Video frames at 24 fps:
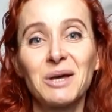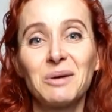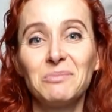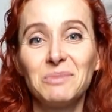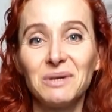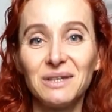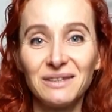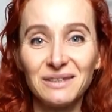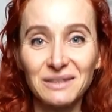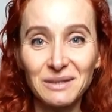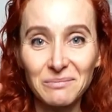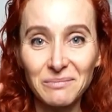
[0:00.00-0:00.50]

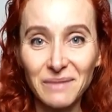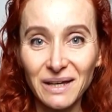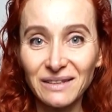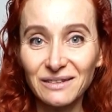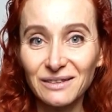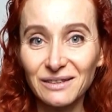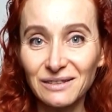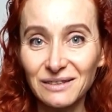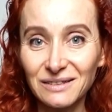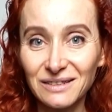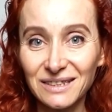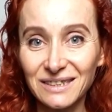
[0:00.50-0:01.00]
be in the
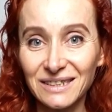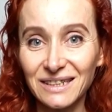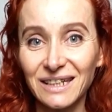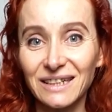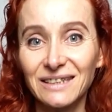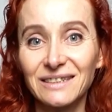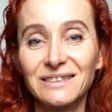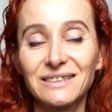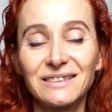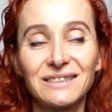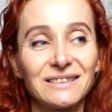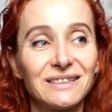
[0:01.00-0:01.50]
mental
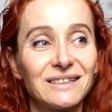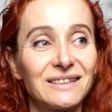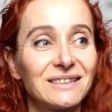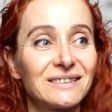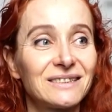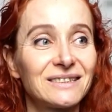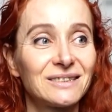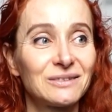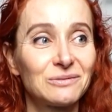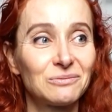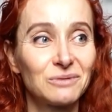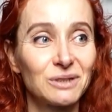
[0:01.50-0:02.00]
state
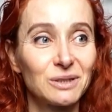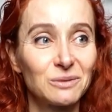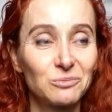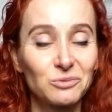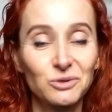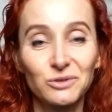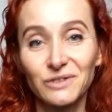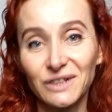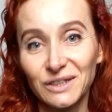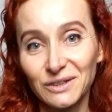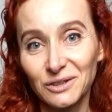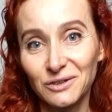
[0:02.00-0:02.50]
that will
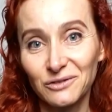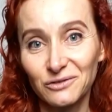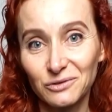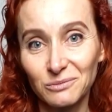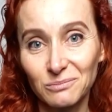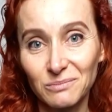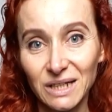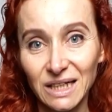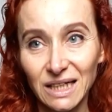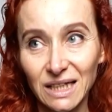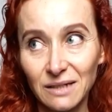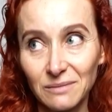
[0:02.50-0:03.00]
prevent you
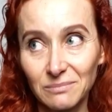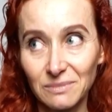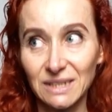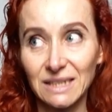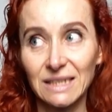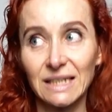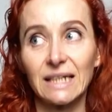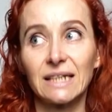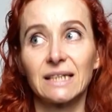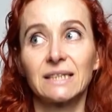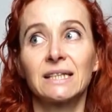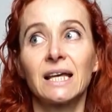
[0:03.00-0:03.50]
from making
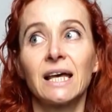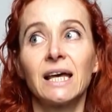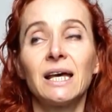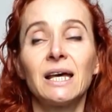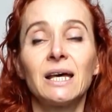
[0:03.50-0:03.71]
mistakes.